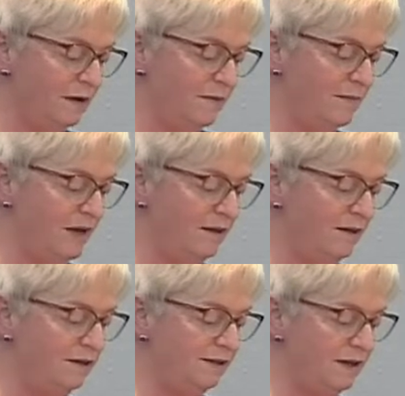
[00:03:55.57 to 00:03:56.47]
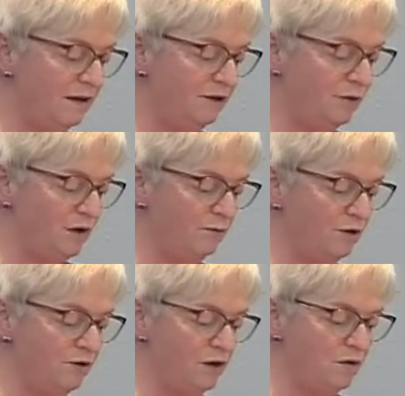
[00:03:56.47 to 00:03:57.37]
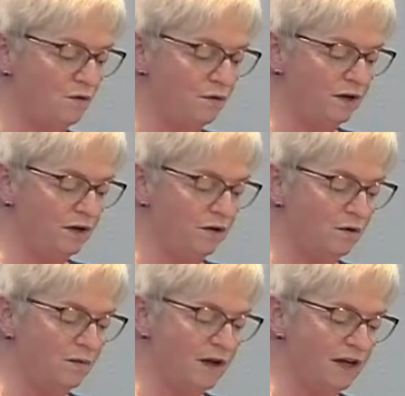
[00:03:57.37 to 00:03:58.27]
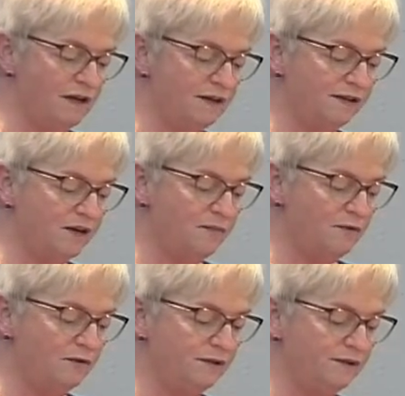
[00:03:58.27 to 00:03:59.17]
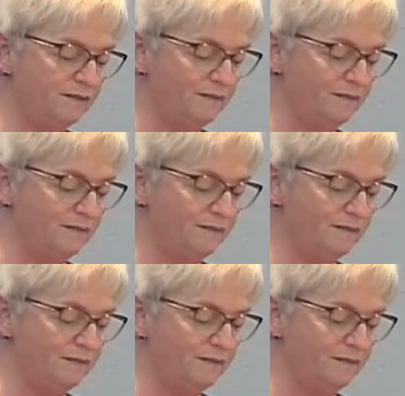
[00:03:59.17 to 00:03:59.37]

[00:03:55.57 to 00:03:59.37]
By this everyone will know that you are my disciples,